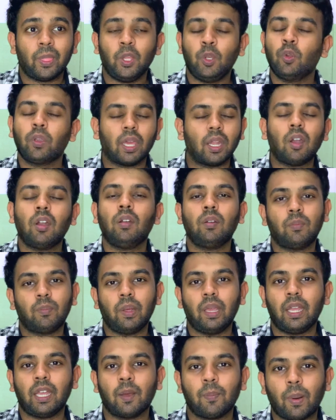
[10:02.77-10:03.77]
you cannot
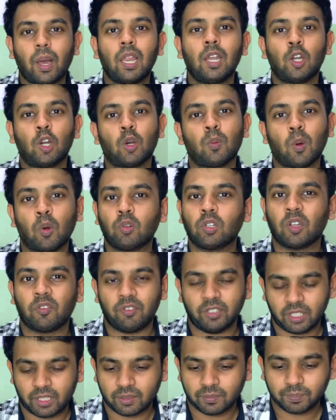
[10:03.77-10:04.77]
make a palindrome out of
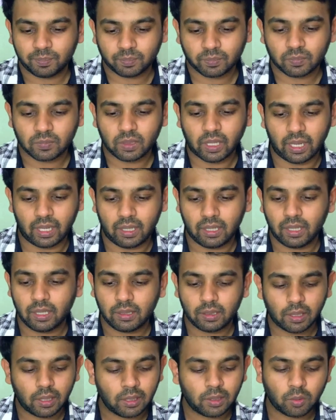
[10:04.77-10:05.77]
it, right?
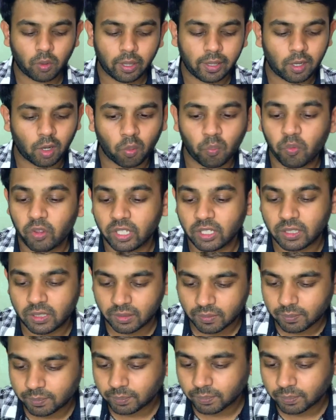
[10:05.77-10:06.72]
It, it's quite obvious.